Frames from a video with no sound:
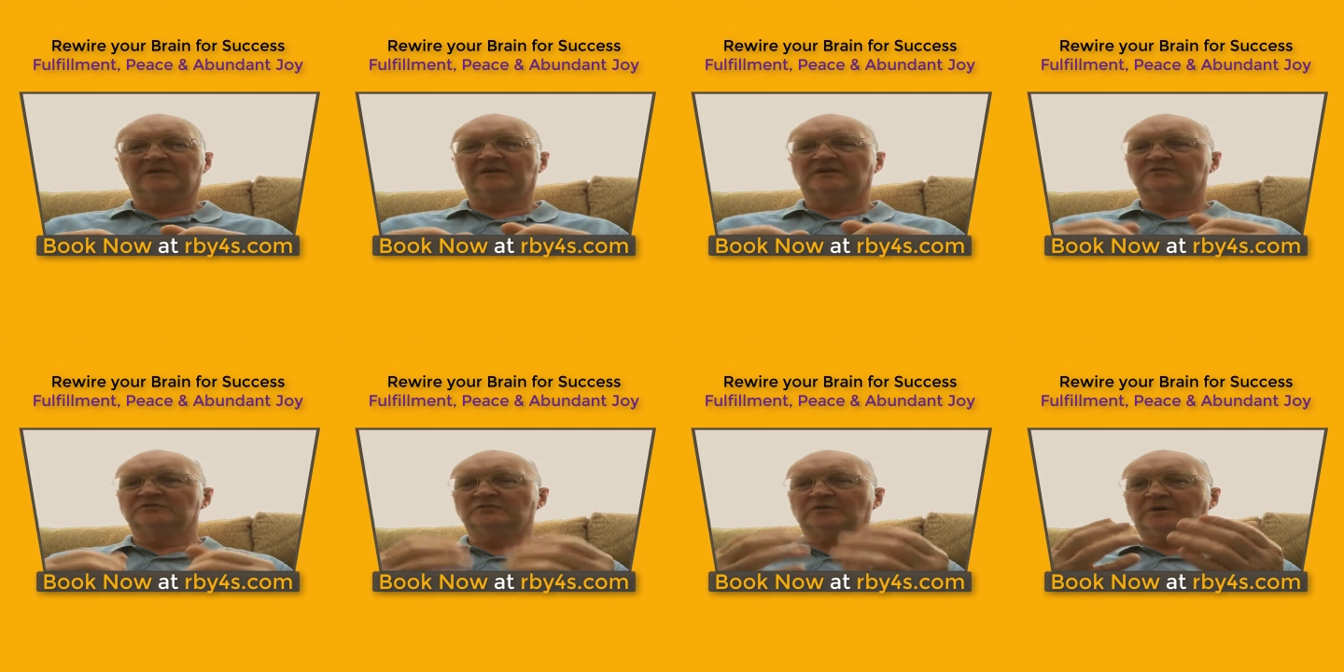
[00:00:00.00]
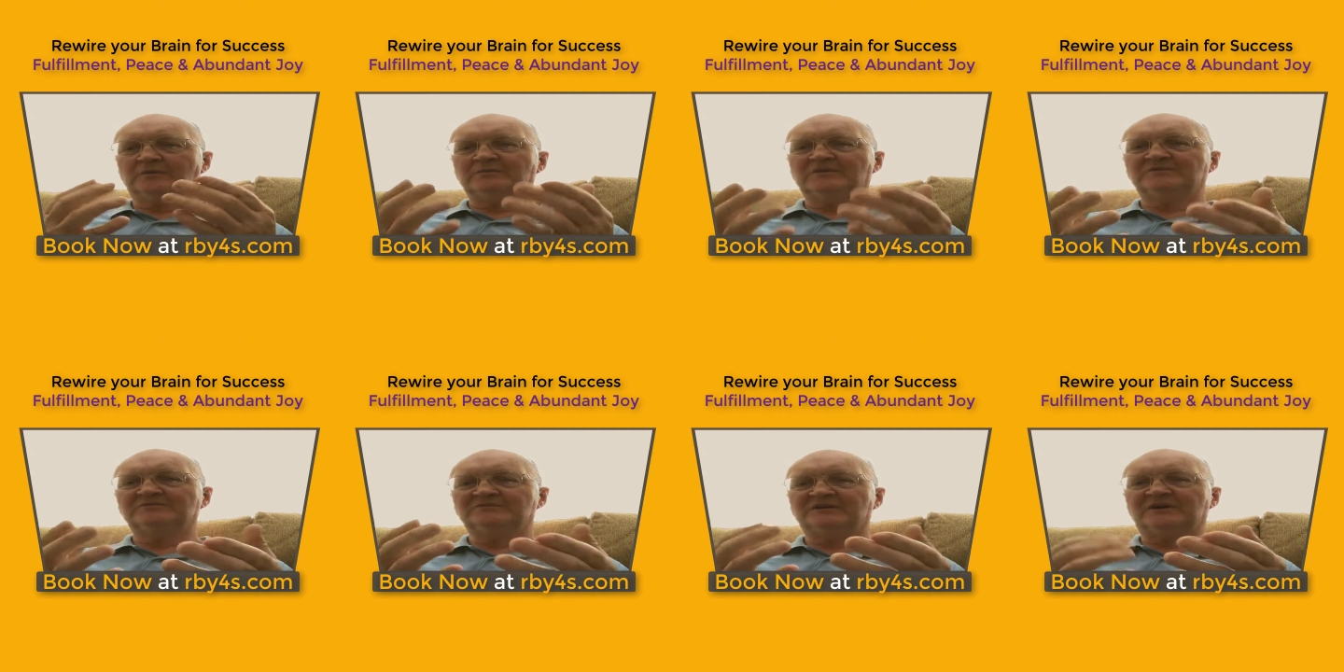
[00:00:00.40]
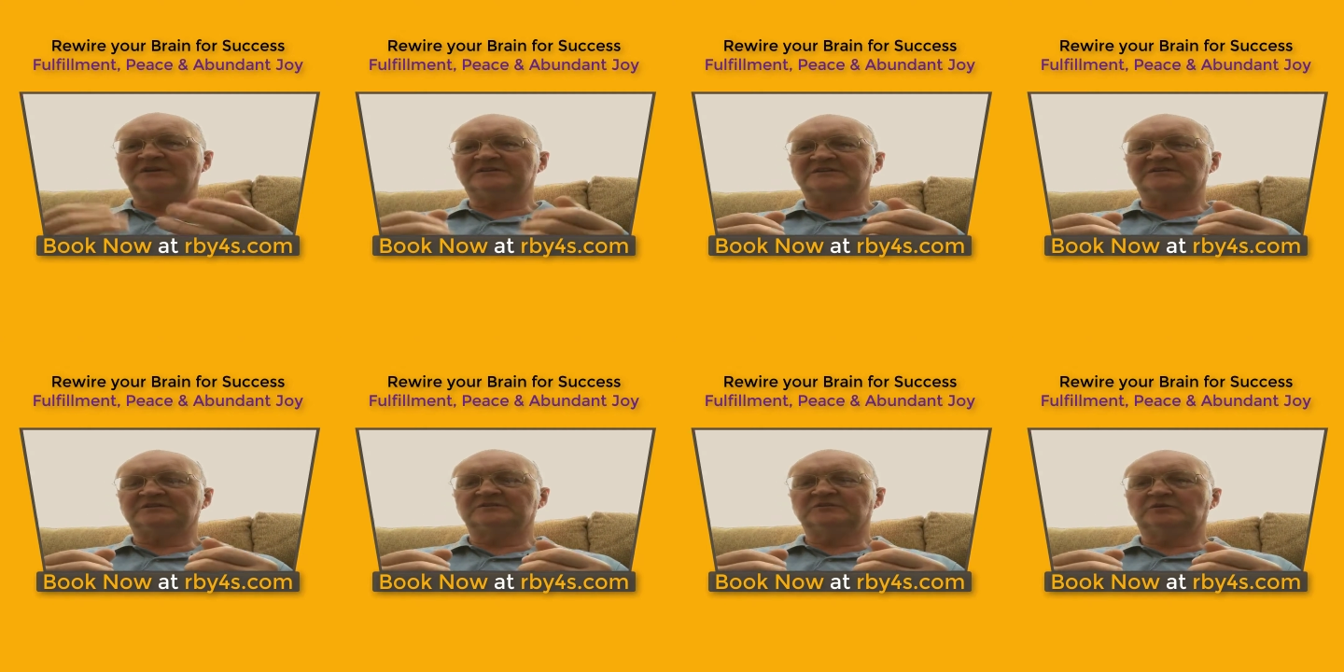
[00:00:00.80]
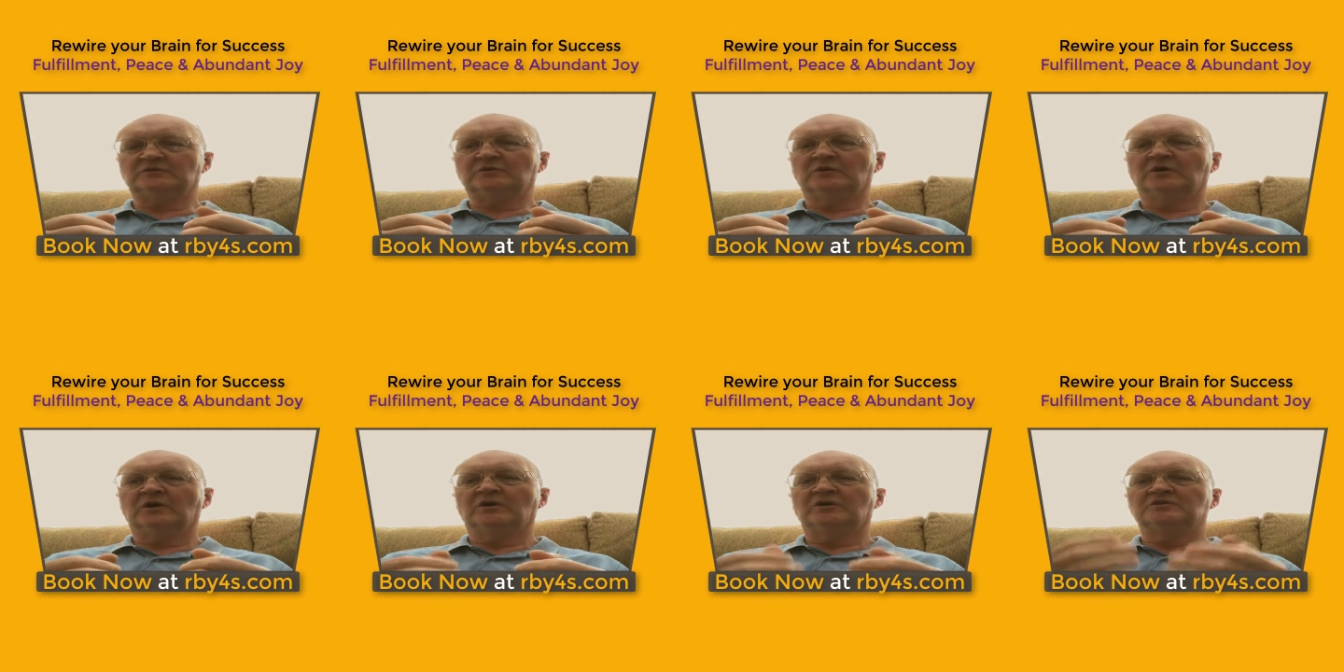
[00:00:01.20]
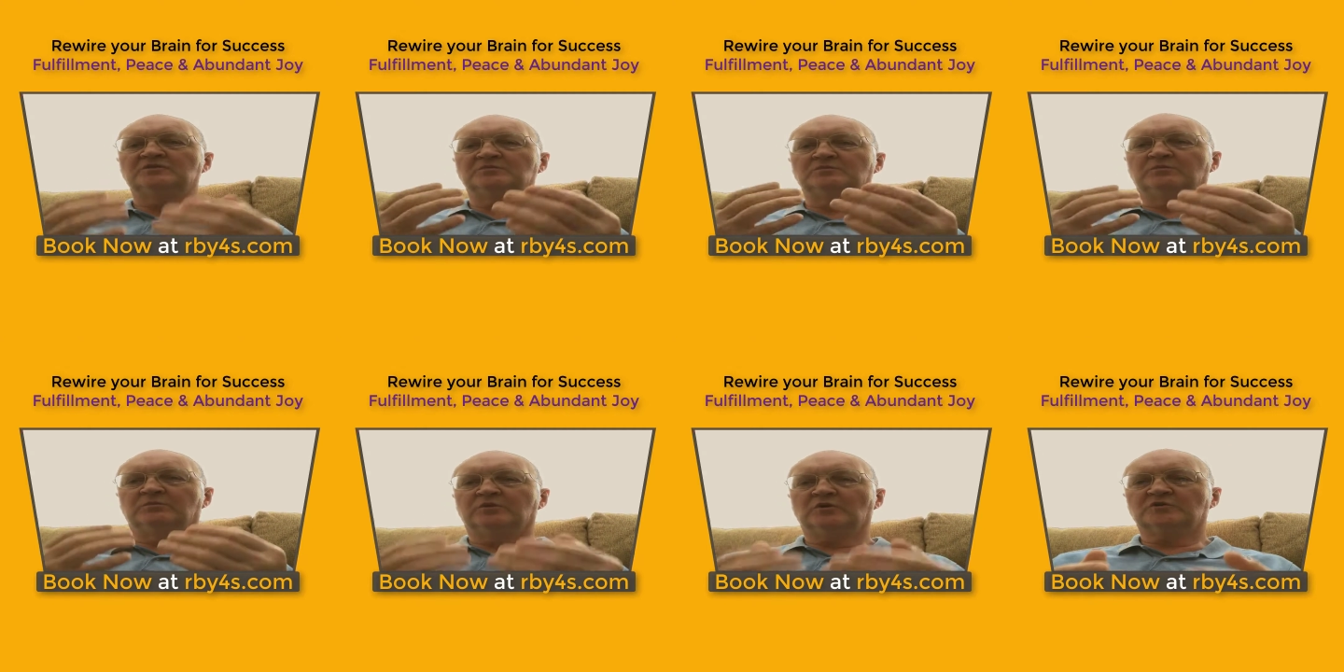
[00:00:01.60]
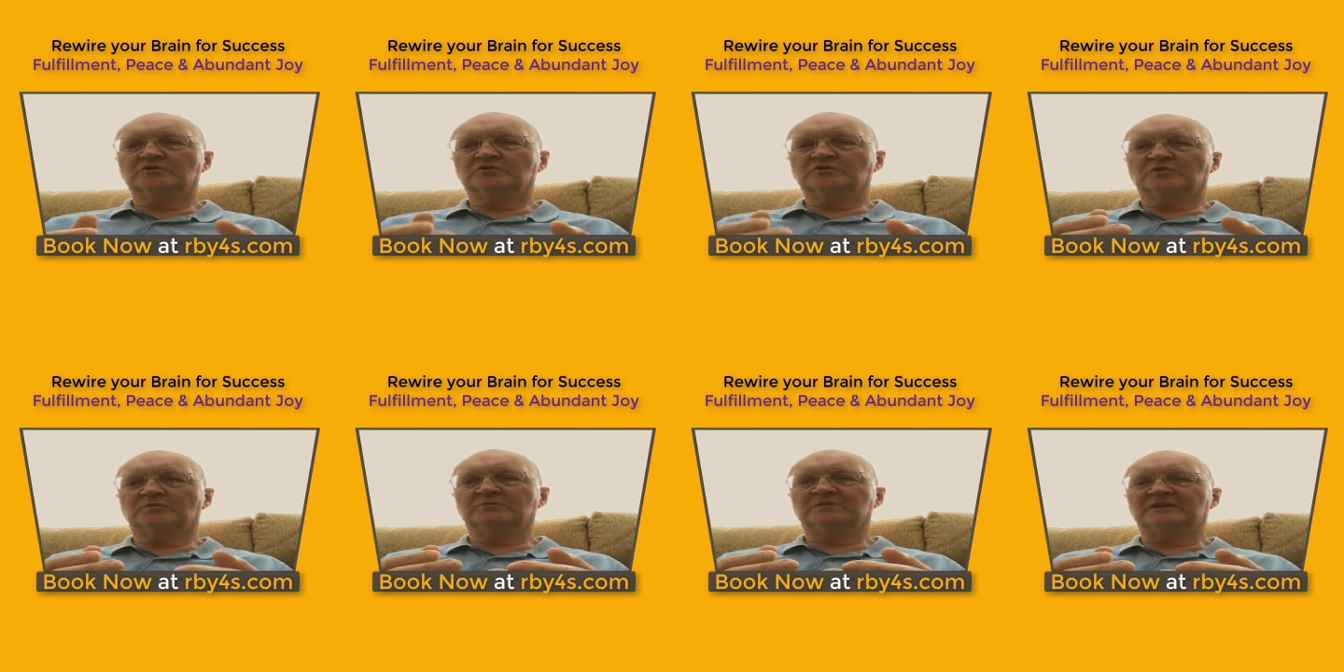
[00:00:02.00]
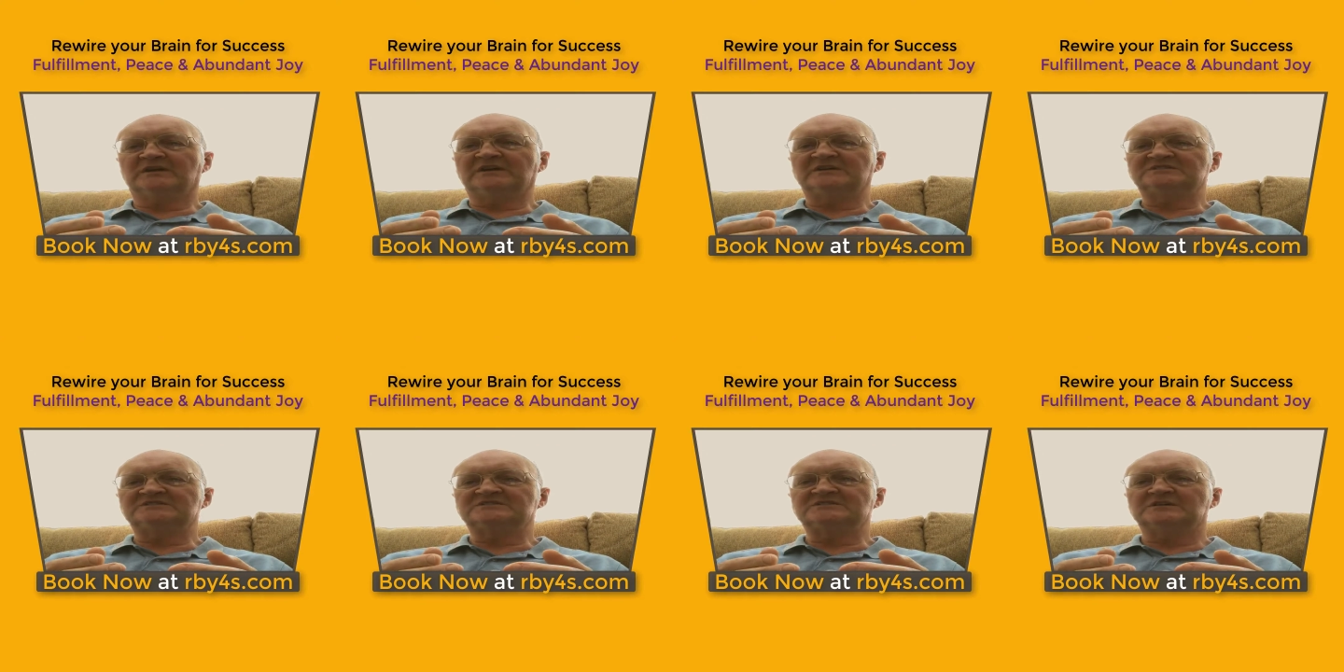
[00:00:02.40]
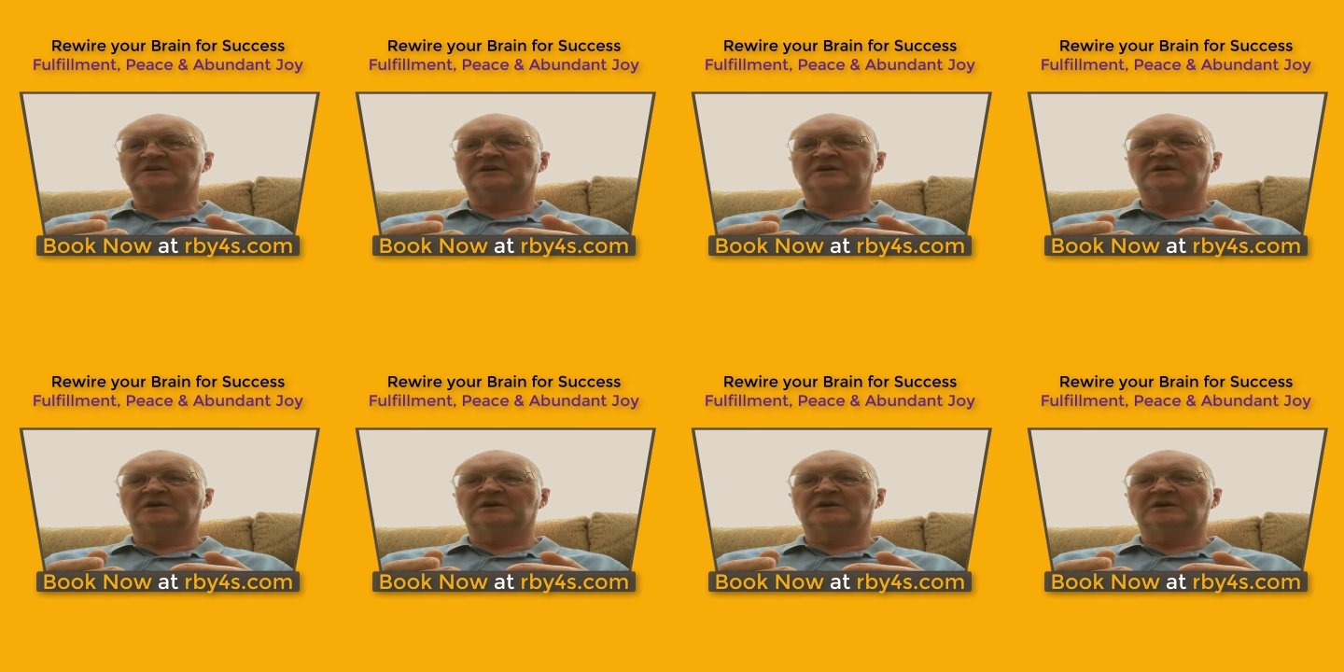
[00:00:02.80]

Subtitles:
So I'm inviting you to book your place